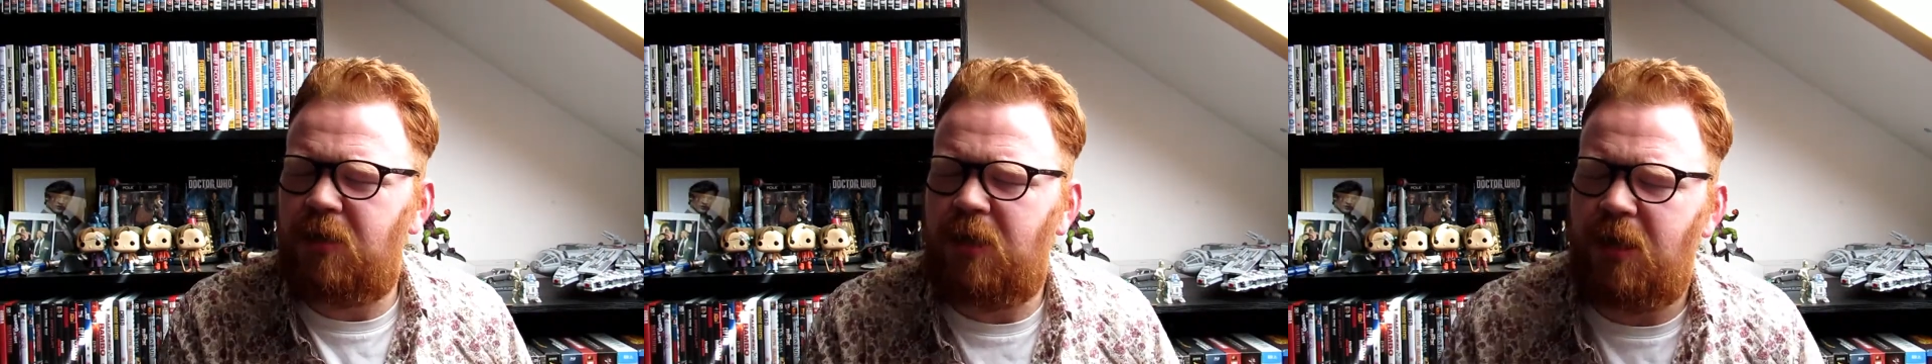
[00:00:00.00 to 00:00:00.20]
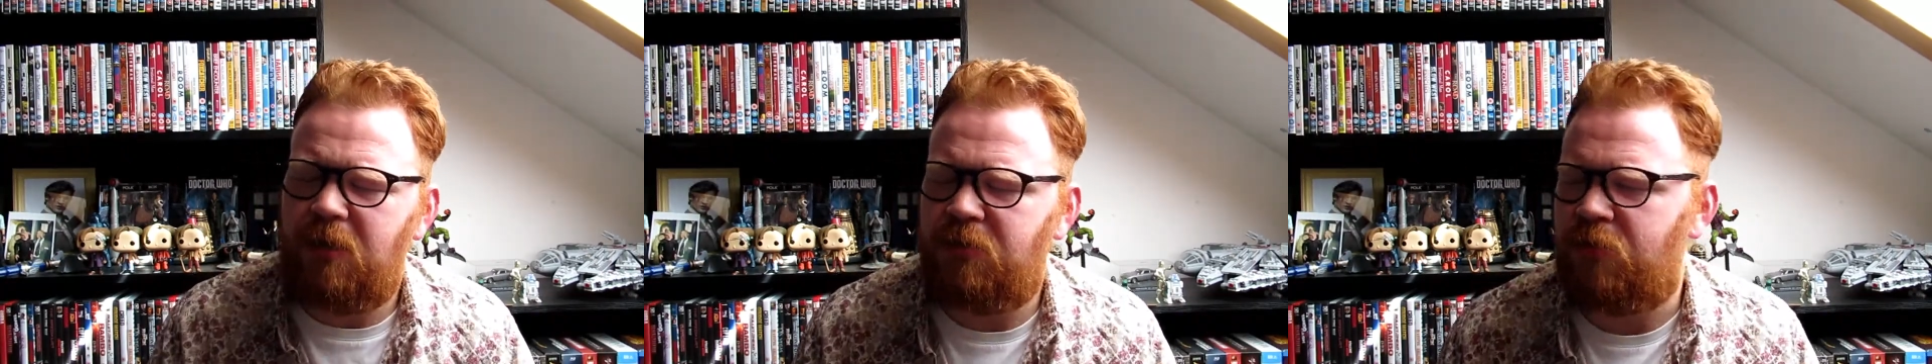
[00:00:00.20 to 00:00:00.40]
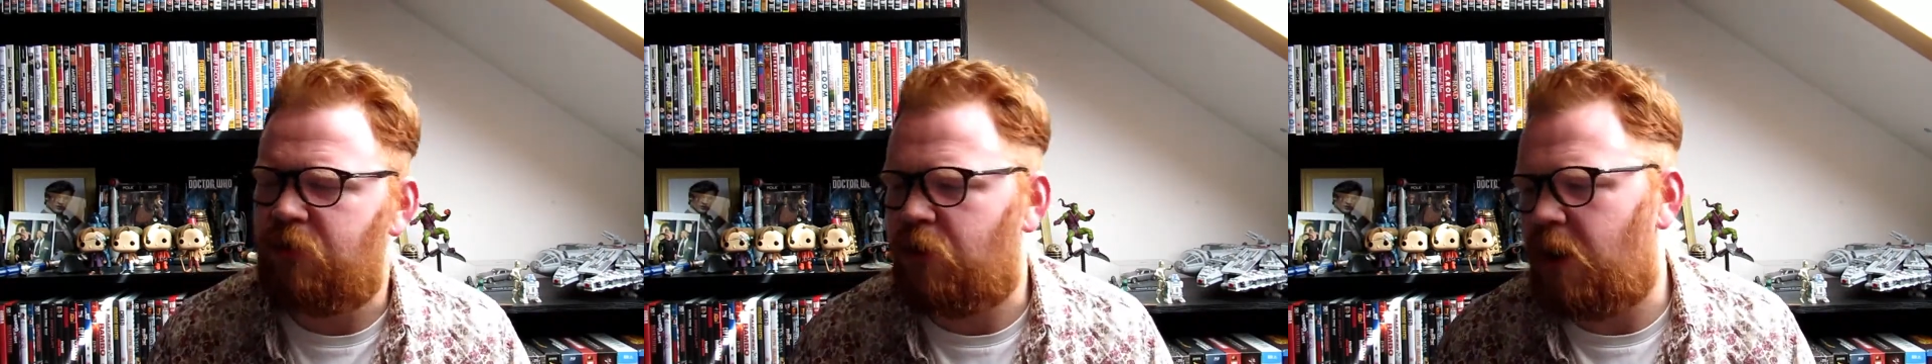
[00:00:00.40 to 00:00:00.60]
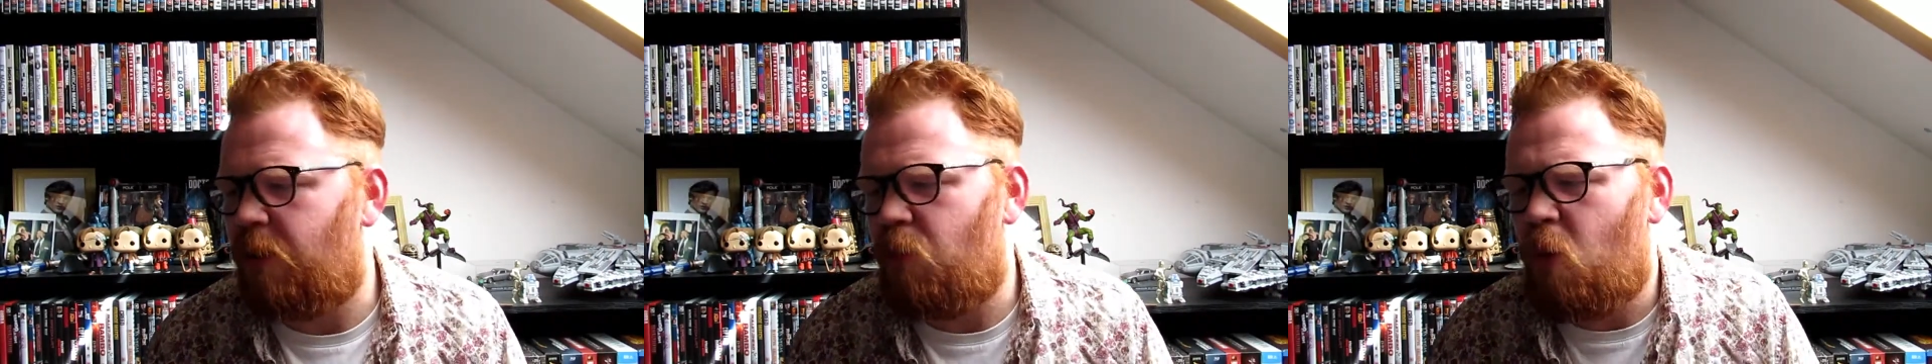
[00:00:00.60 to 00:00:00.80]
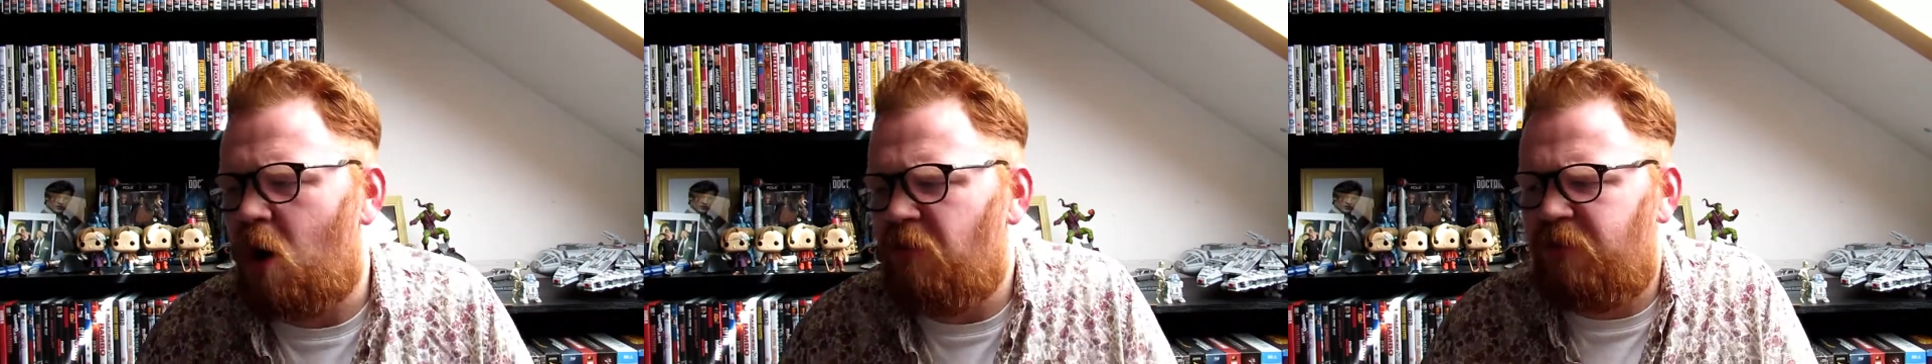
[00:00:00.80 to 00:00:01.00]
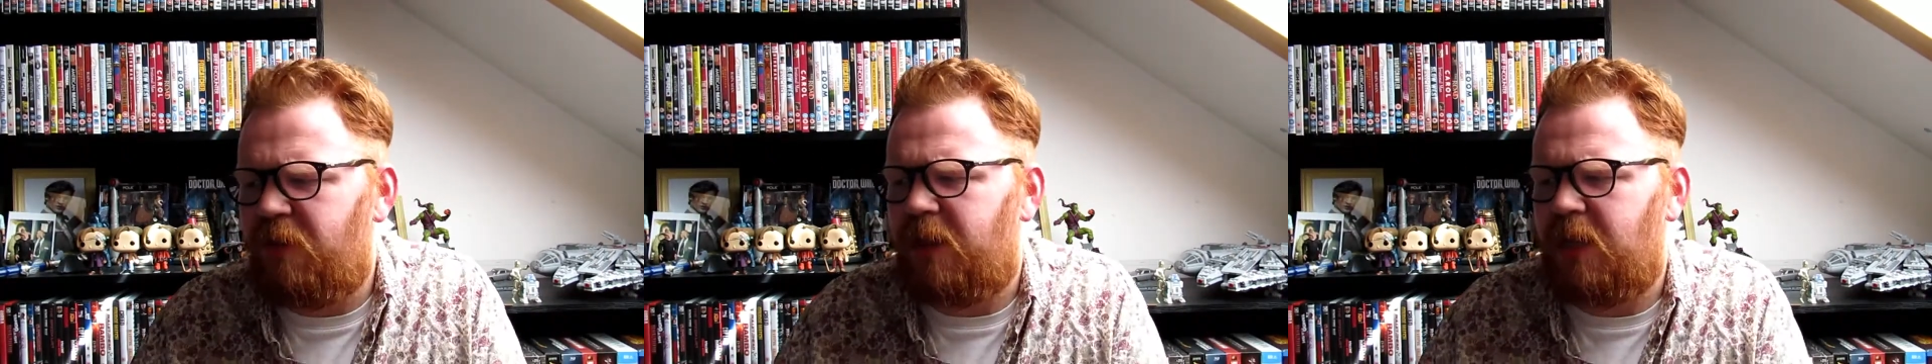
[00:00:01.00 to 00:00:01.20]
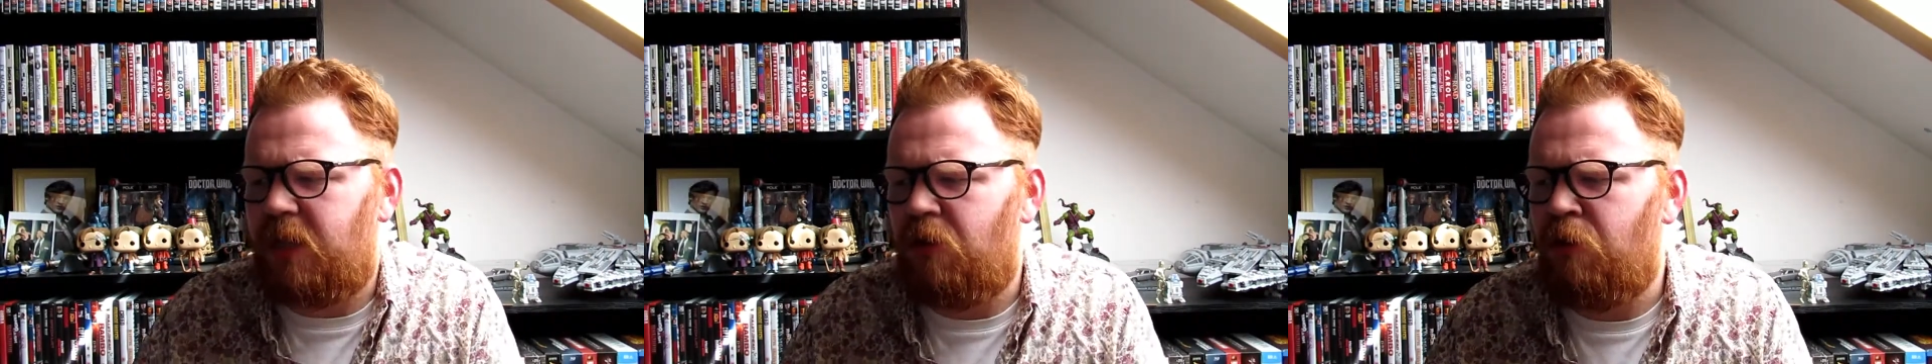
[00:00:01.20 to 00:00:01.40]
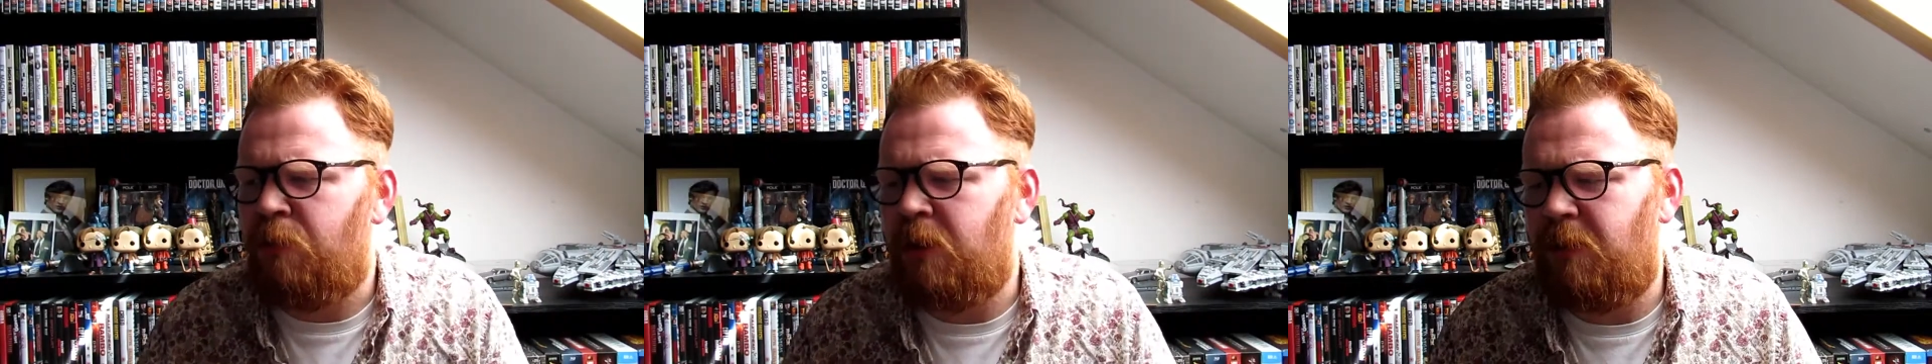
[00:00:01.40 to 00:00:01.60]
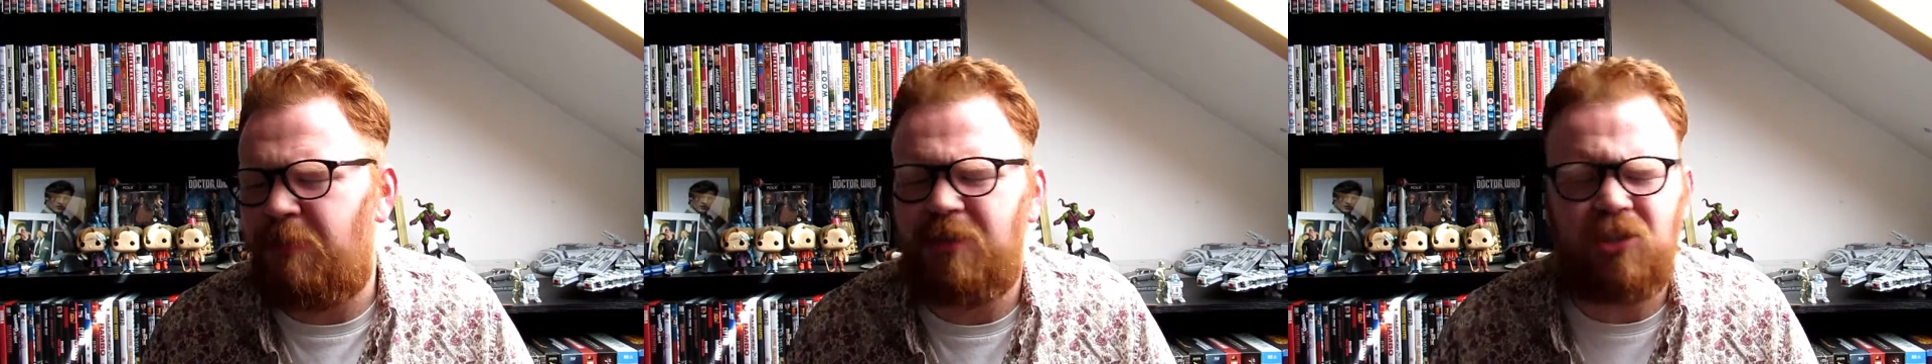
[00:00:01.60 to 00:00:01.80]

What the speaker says: I don't know, I'm waffling a little bit,